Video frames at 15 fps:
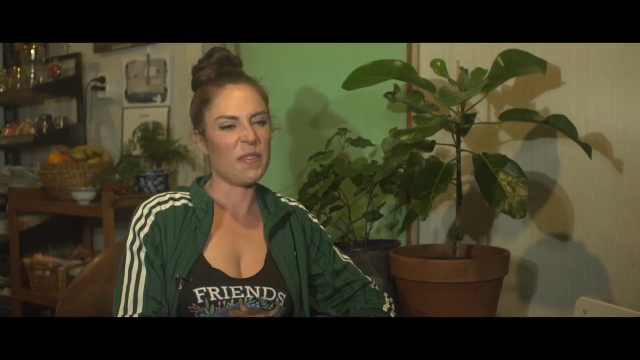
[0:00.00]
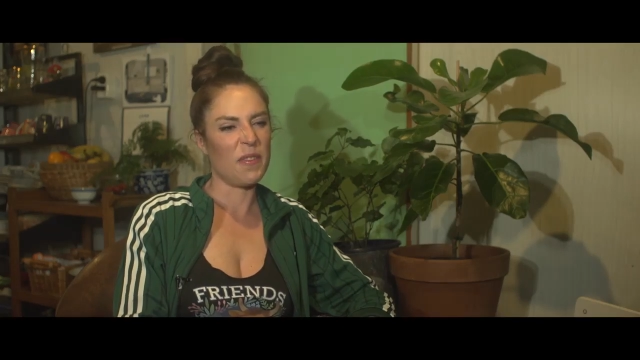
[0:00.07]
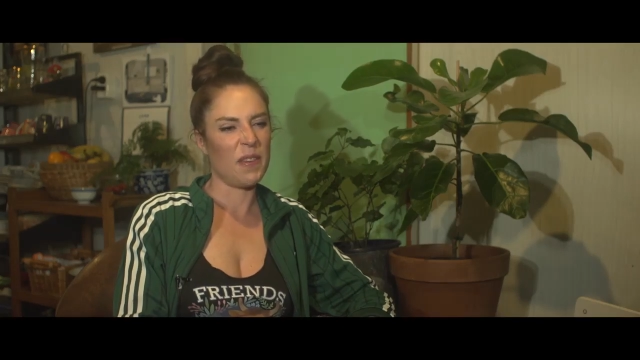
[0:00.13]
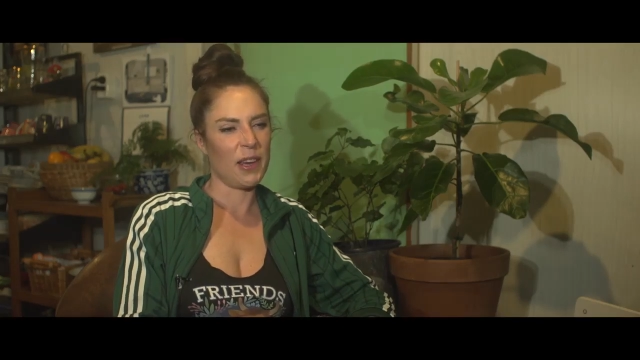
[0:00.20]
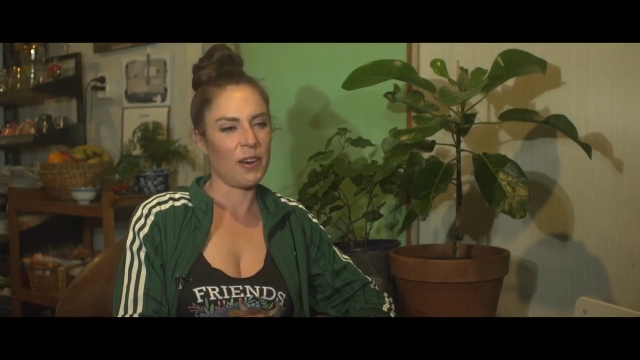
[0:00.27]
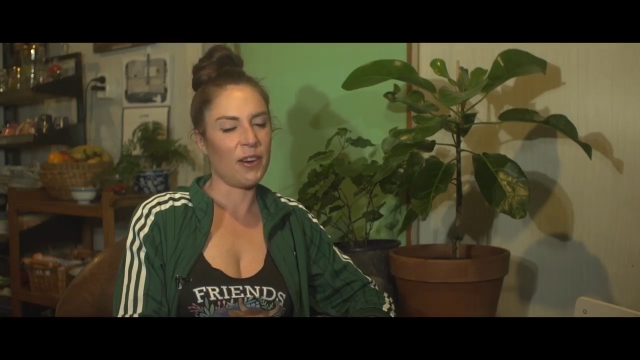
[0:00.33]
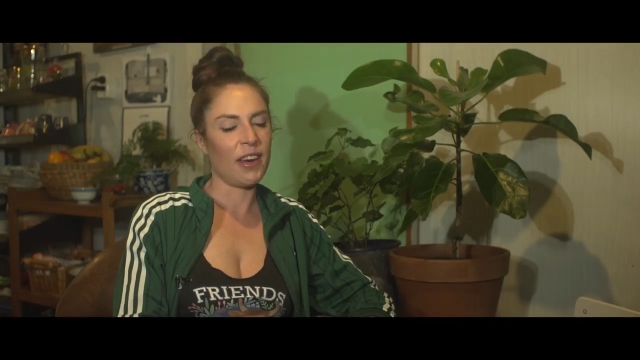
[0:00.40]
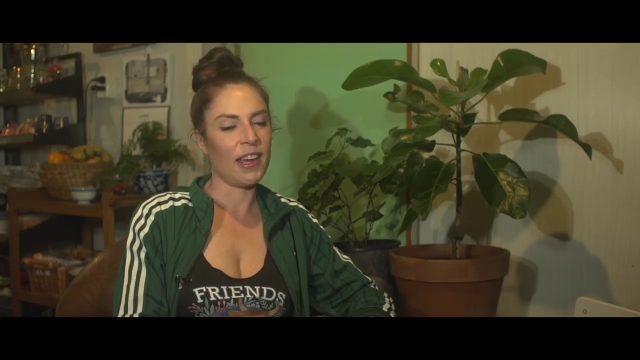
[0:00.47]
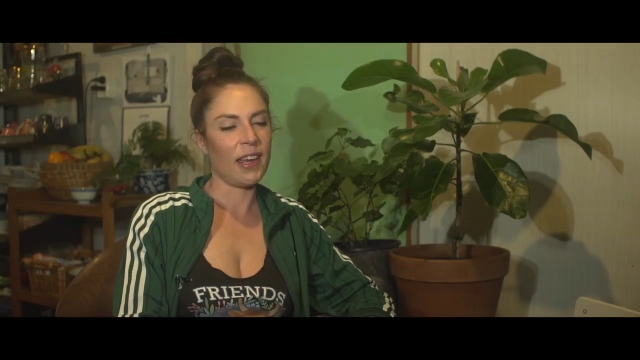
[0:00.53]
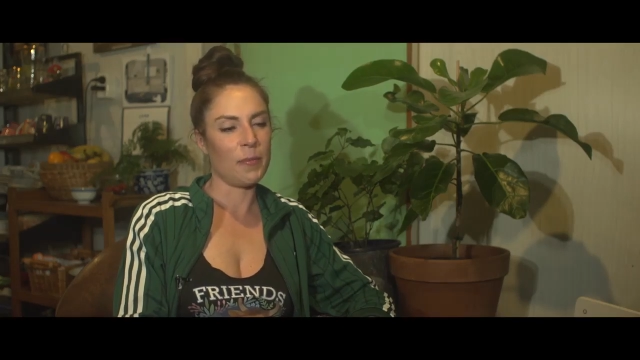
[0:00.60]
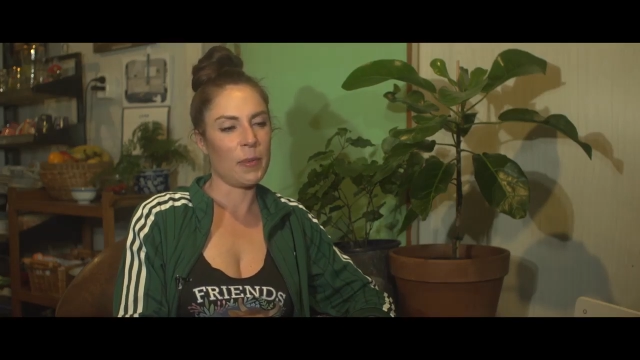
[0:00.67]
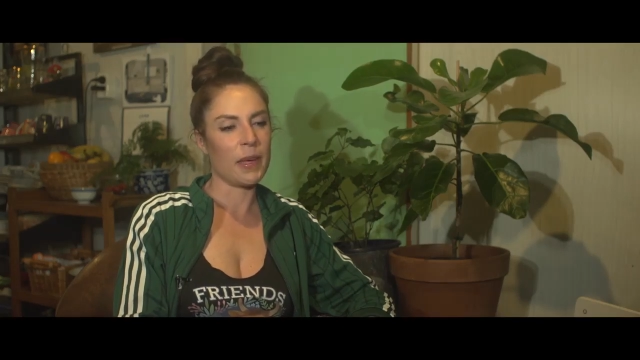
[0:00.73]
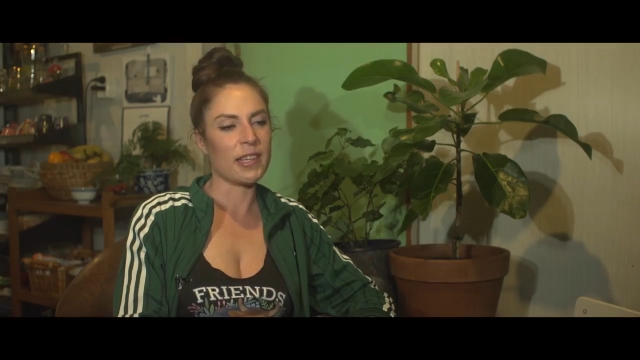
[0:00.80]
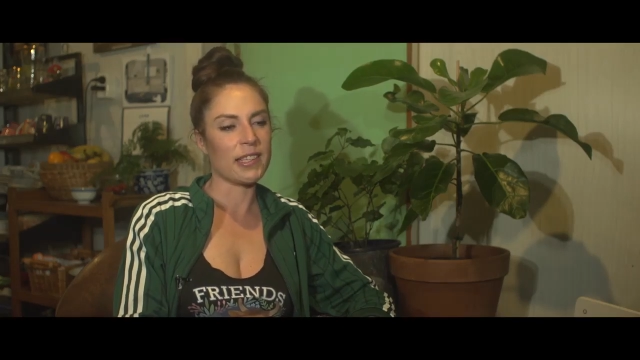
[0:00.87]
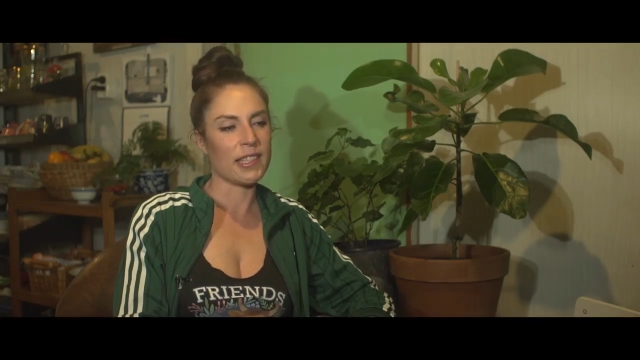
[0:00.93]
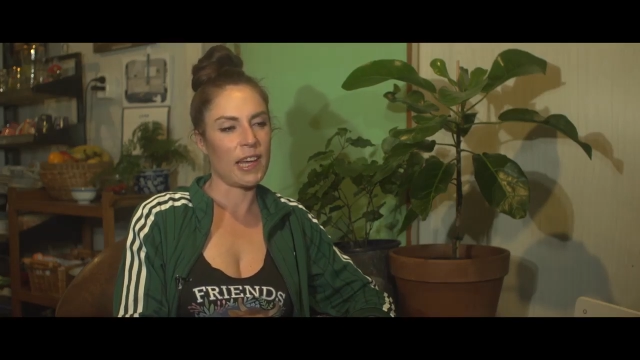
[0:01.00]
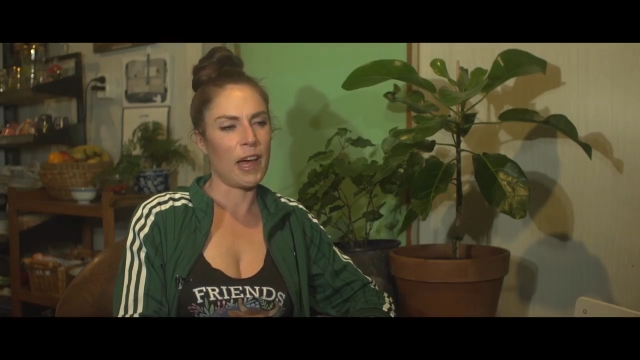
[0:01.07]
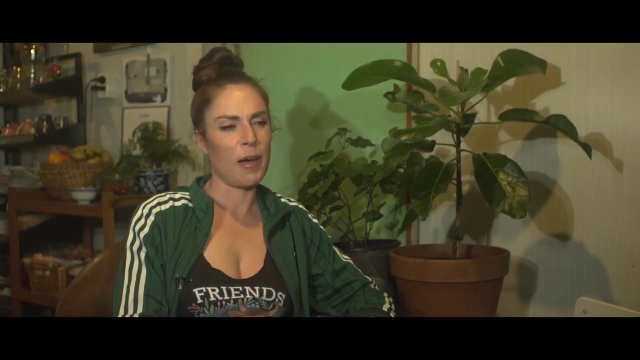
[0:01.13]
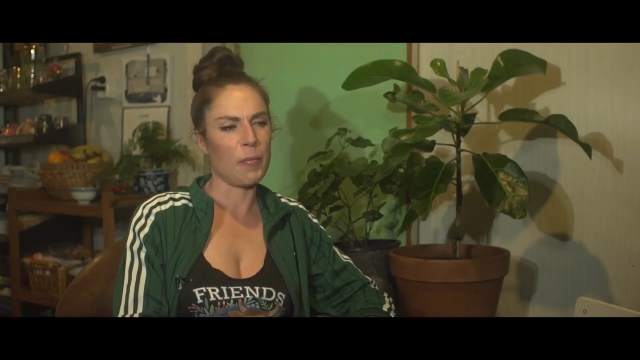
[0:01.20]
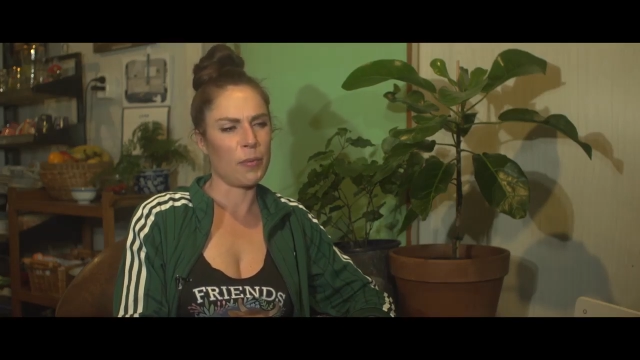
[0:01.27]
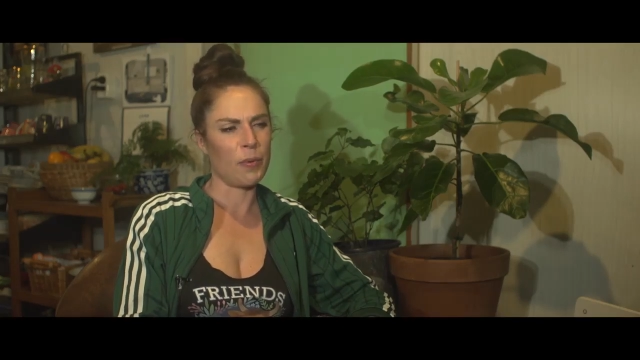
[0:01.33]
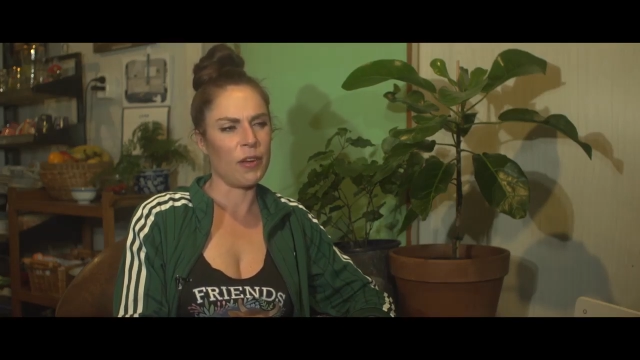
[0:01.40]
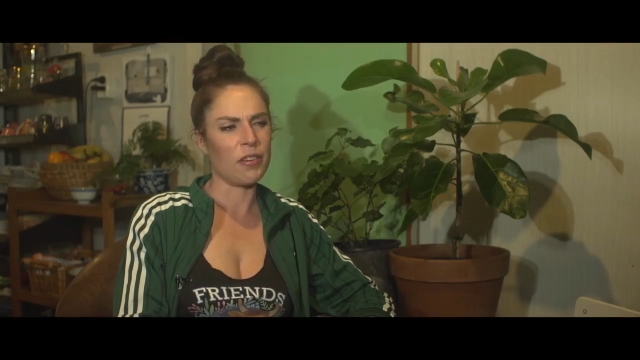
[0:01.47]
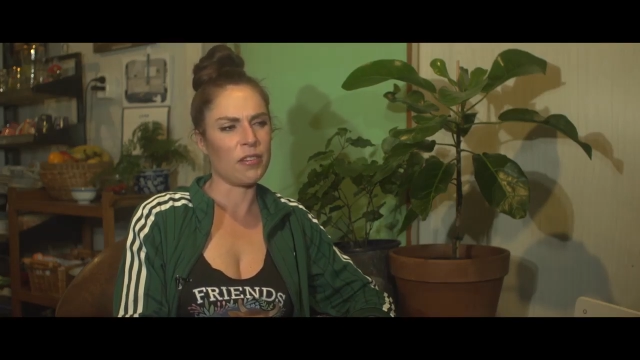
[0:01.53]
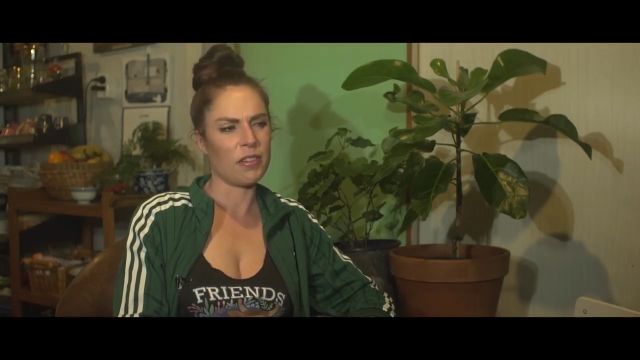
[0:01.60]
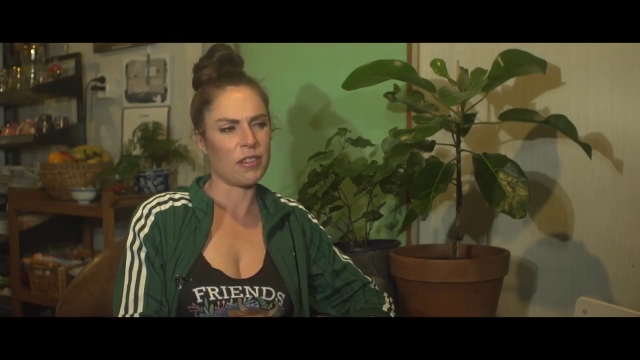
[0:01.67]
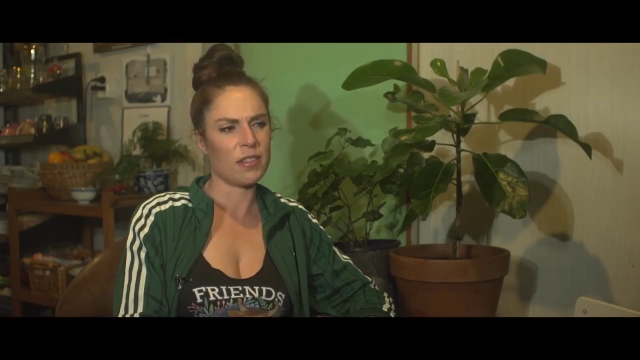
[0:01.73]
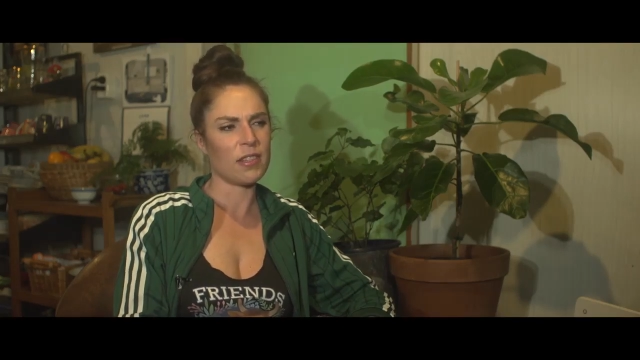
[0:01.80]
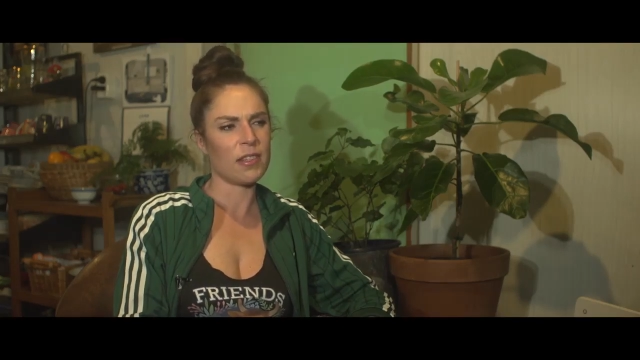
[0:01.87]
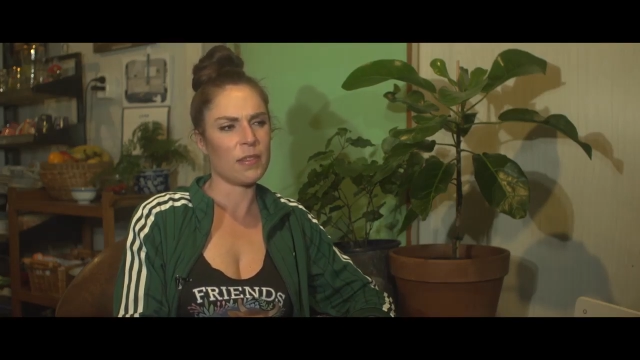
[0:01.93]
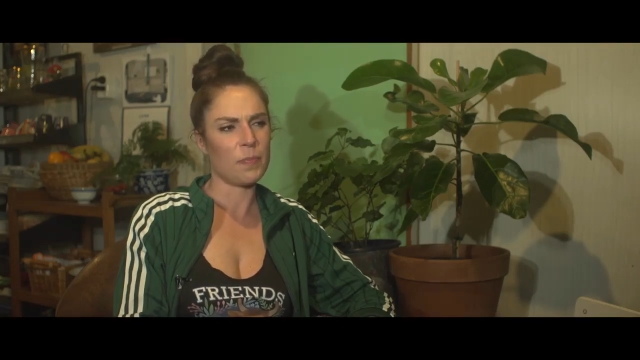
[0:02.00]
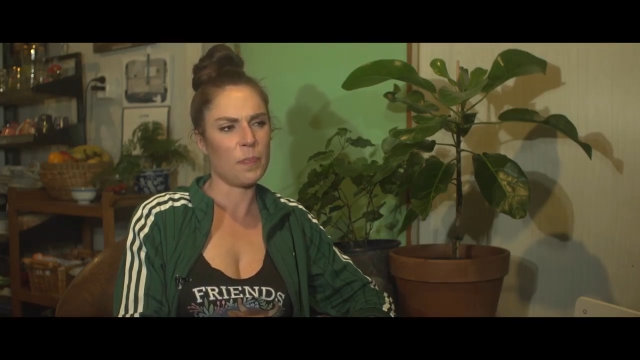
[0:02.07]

very mixed up with